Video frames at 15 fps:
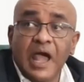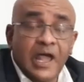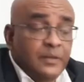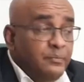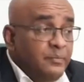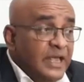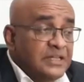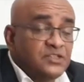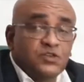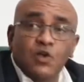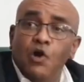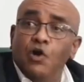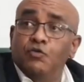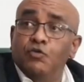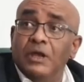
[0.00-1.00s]
At best,
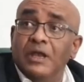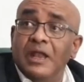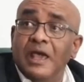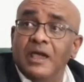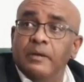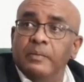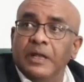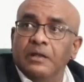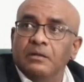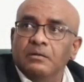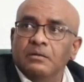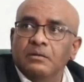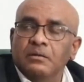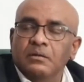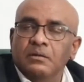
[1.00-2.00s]
unreliable.
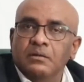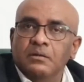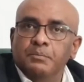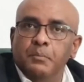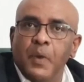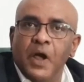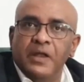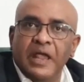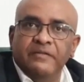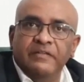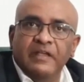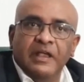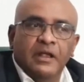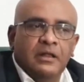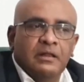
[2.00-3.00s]
But I
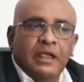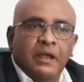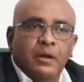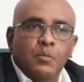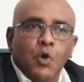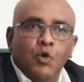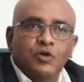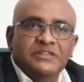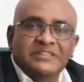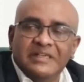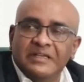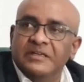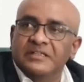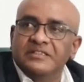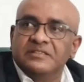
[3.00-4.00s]
think they're more
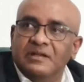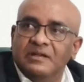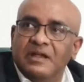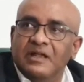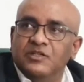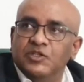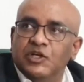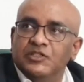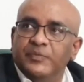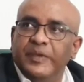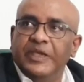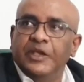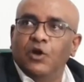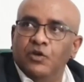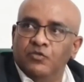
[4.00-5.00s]
sinister than just
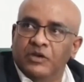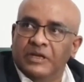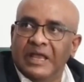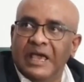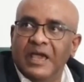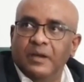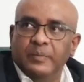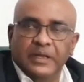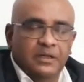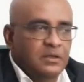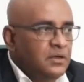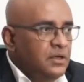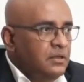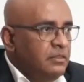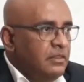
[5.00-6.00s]
being unreliable.
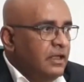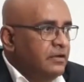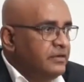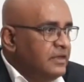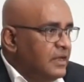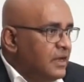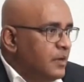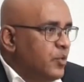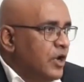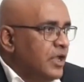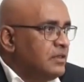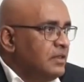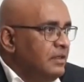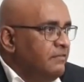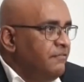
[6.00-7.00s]
They're
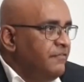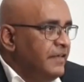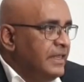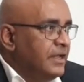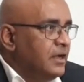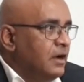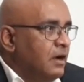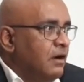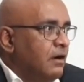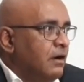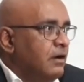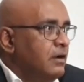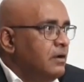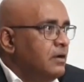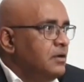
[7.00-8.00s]
deliberately feeding
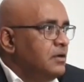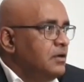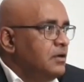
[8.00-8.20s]
her